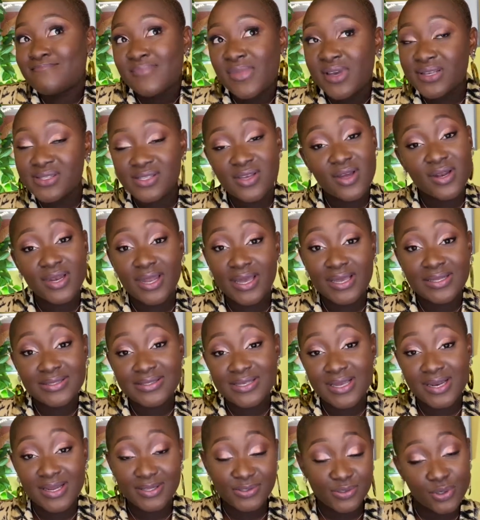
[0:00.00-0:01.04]
it's on the
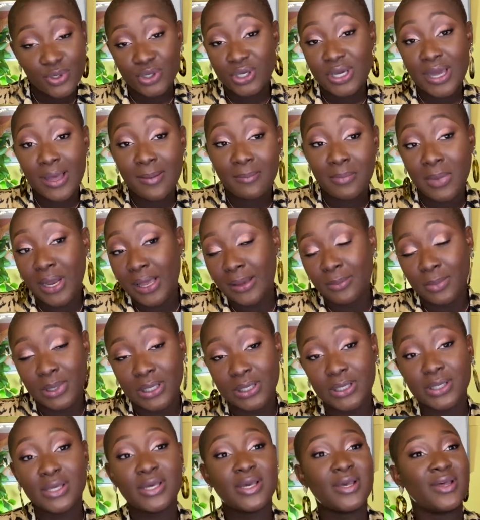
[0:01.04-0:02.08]
internet, so you can't blame me.
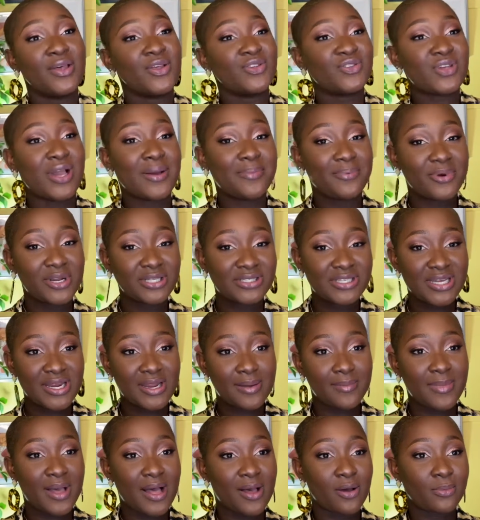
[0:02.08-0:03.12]
So I printed
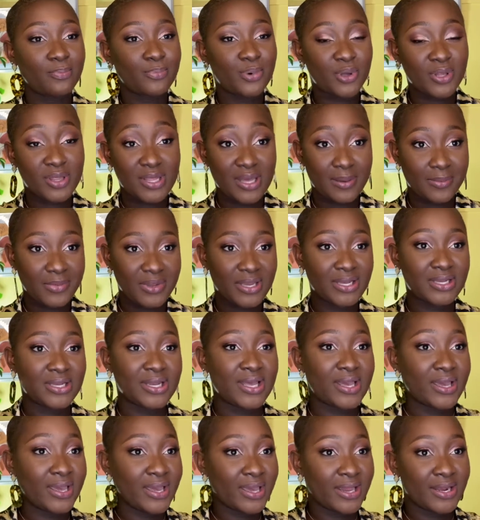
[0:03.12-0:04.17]
them out, put them in
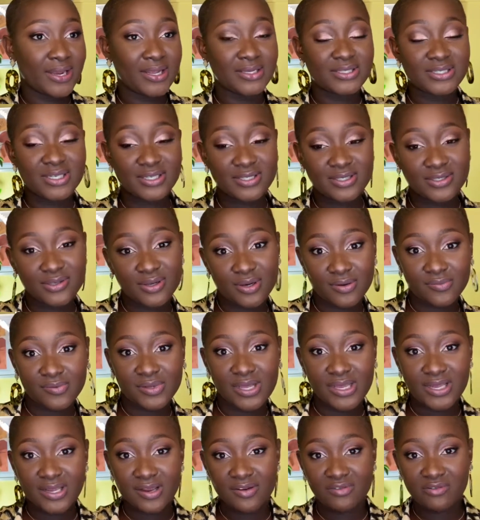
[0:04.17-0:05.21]
there, and then just sort of
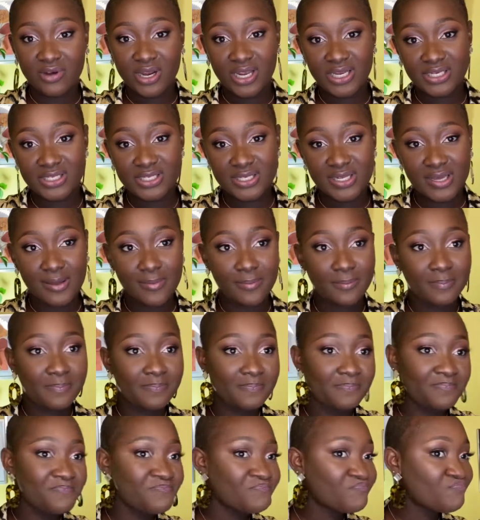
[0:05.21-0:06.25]
like arranged them,
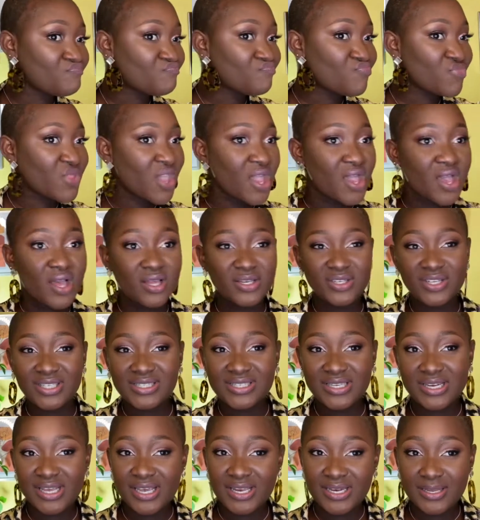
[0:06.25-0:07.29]
not
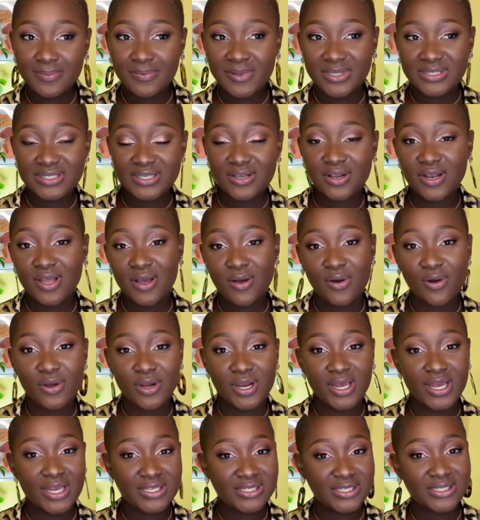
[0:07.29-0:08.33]
in any particular order.
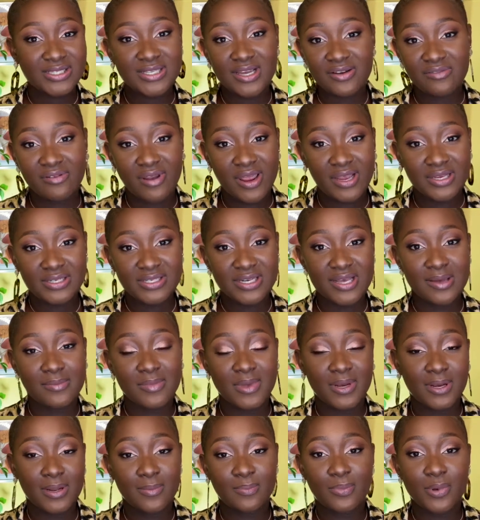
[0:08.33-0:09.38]
I just arranged them
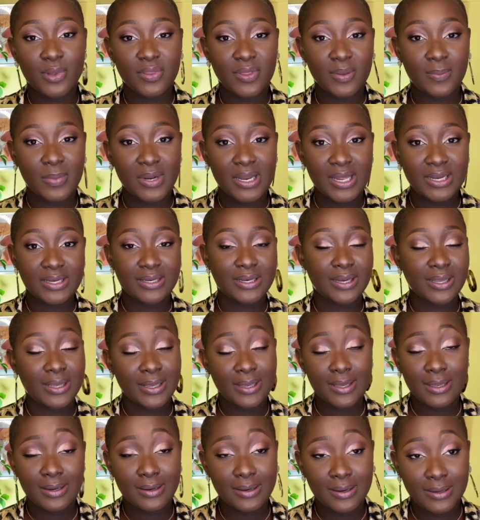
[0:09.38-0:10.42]
and then put the plant there,
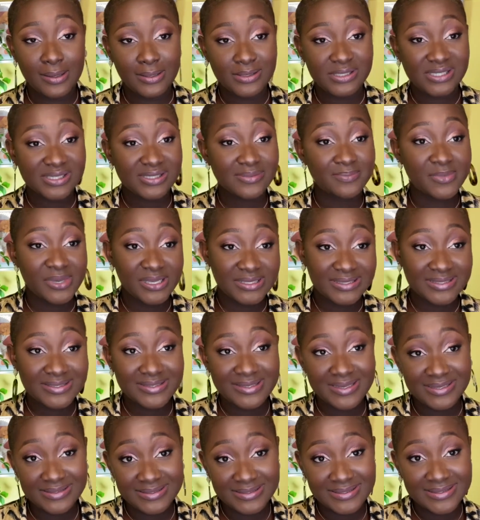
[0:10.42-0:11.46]
and then it just made
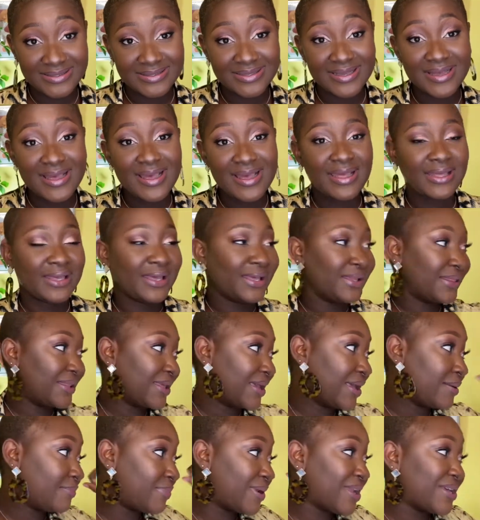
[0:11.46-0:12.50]
sense. And
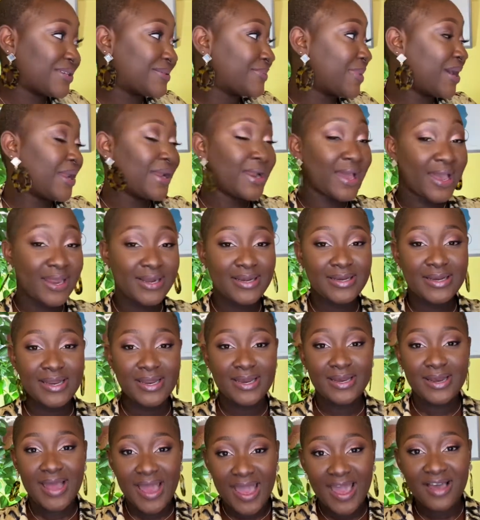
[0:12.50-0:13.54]
then plus my
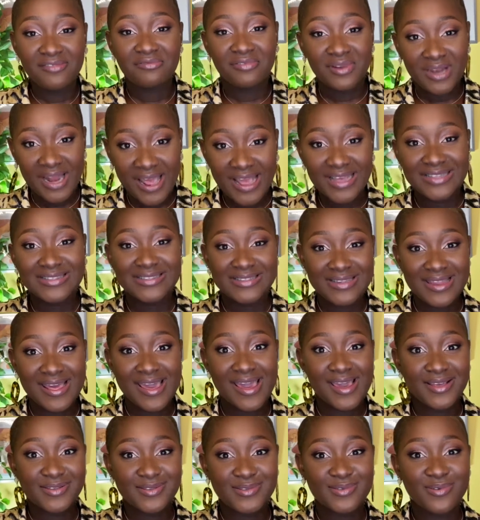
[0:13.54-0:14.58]
lightning, I have lights
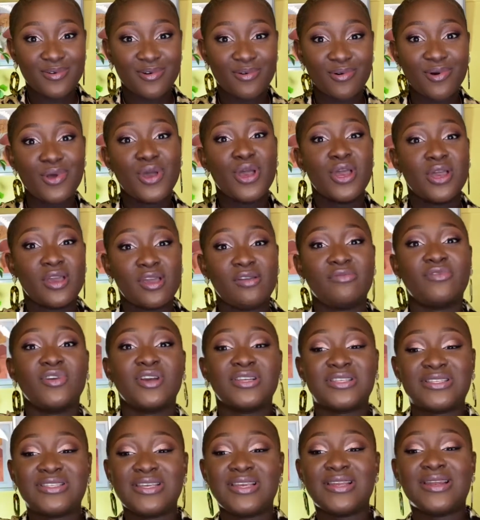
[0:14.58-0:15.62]
there, so if you're
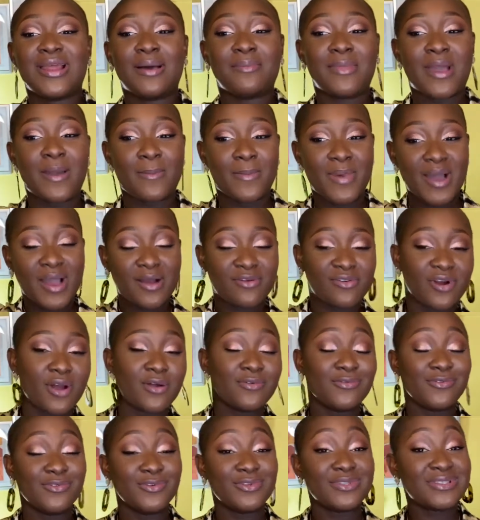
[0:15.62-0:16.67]
seeing that my
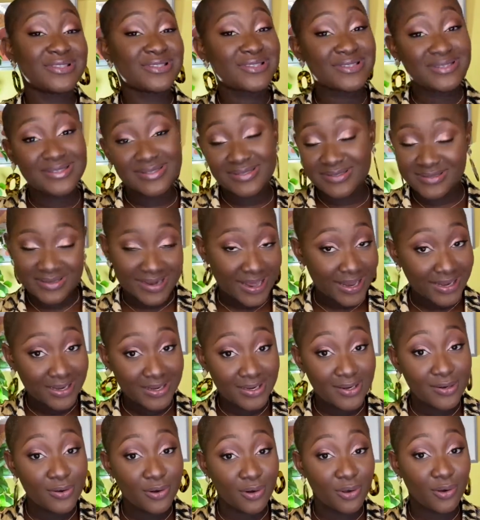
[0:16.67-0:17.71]
background looks
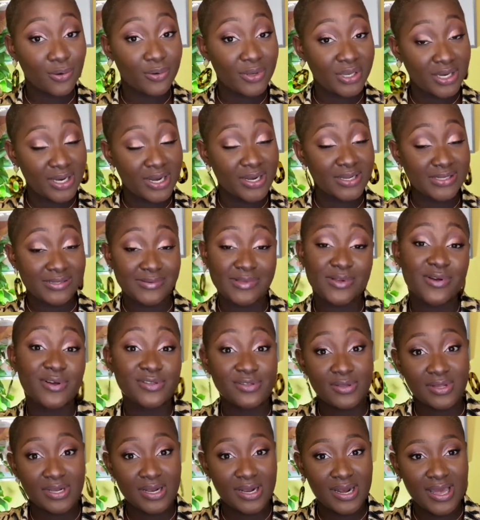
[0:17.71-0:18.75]
slightly glowy, then it's because
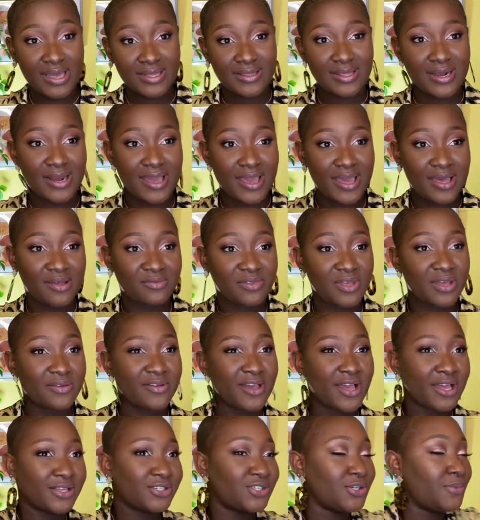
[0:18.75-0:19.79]
of the light that I had there. If I
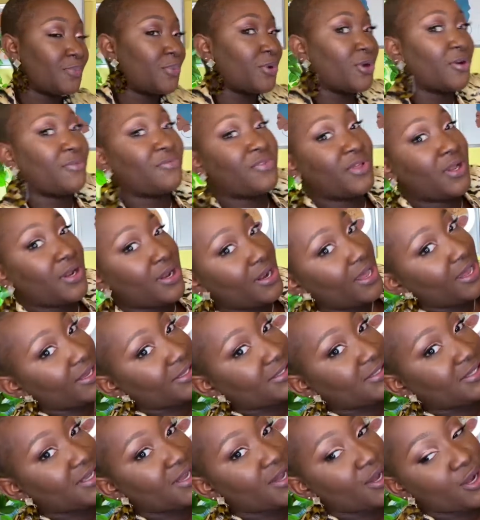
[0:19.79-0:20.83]
actually put off the
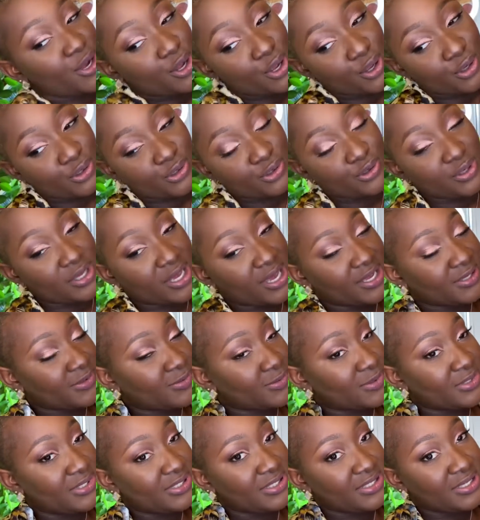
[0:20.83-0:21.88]
light, you guys
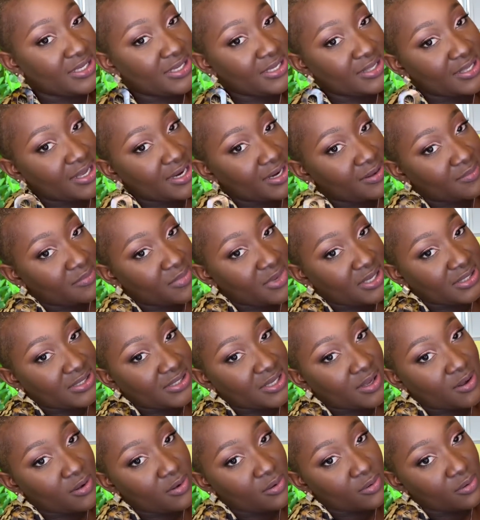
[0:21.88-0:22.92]
will see that it makes
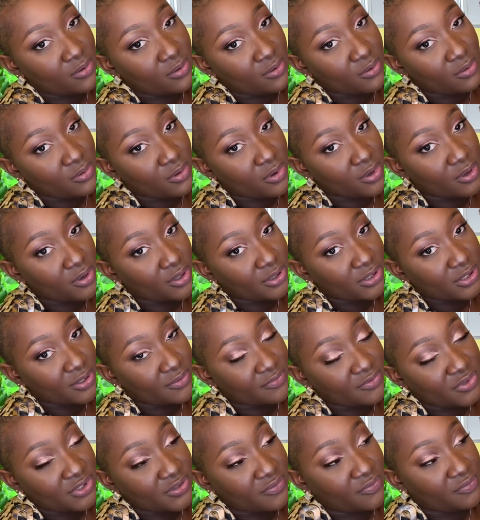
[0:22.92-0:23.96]
a whole lot
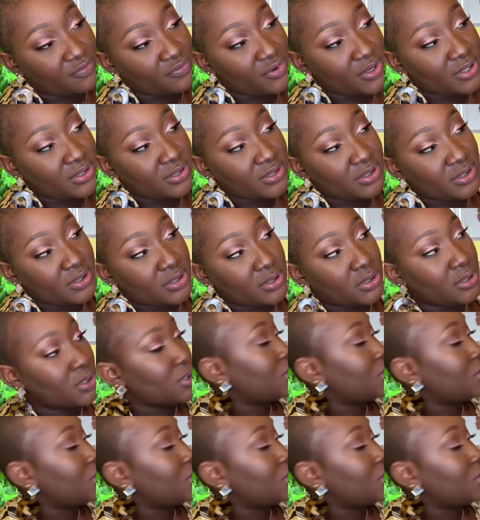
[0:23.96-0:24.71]
of difference.